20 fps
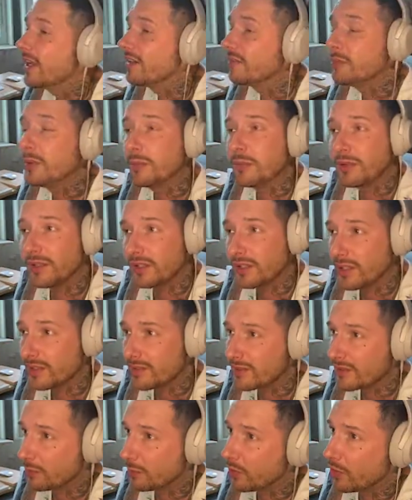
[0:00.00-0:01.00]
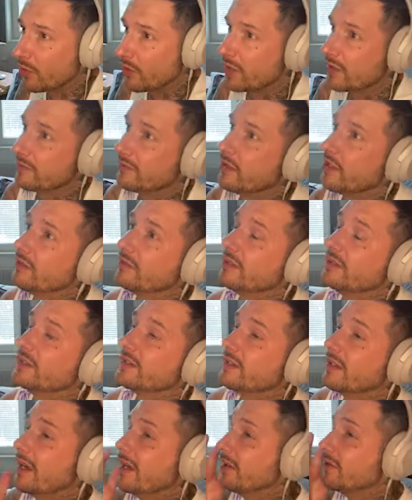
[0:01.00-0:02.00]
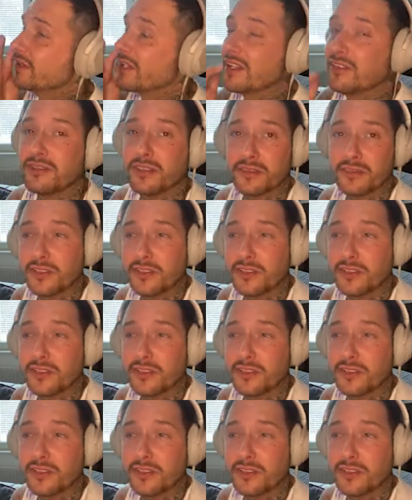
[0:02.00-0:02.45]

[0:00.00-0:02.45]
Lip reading: And if people are not supportive of it, I don't give a